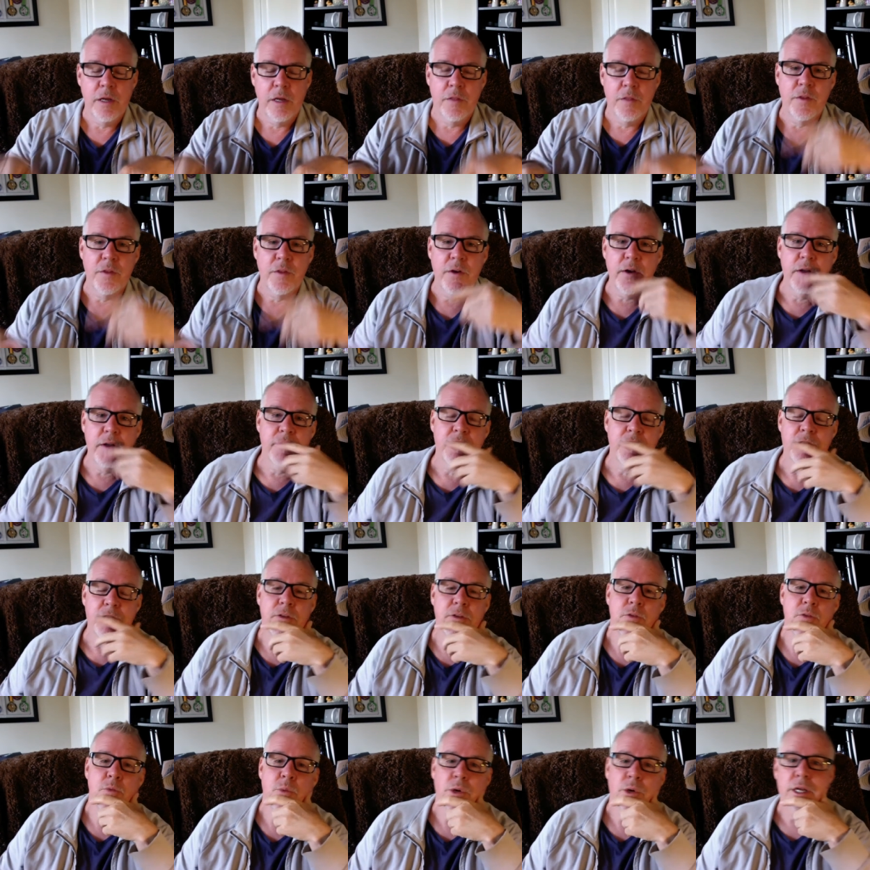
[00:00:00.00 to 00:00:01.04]
they're living
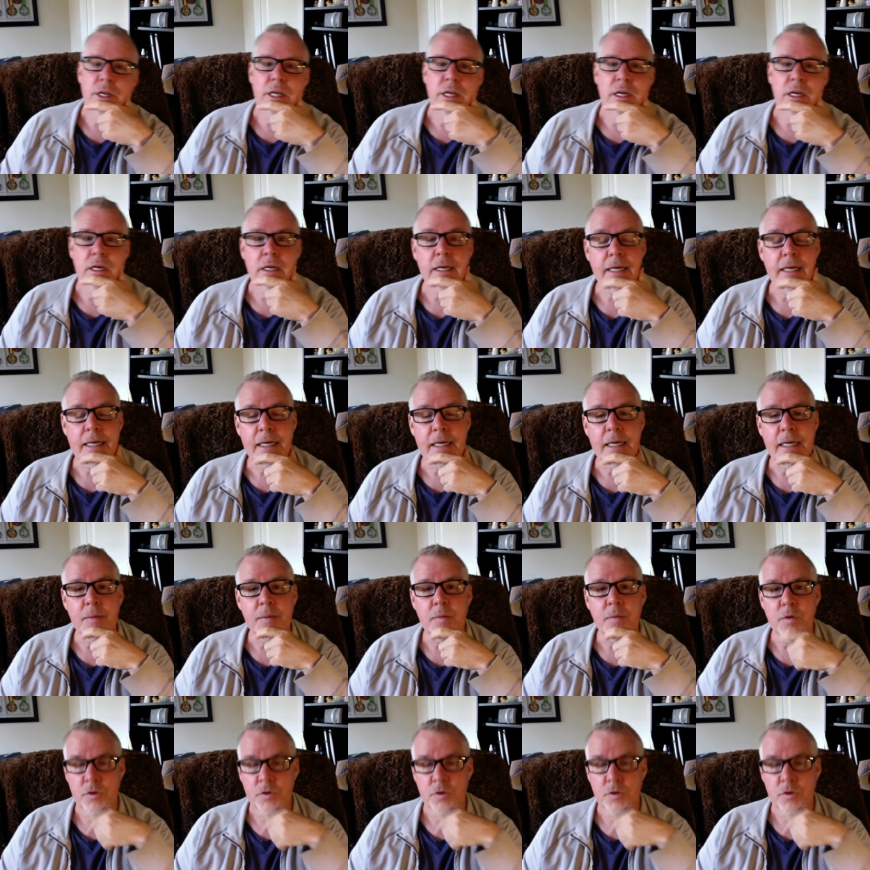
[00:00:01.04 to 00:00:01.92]
this one day at a time.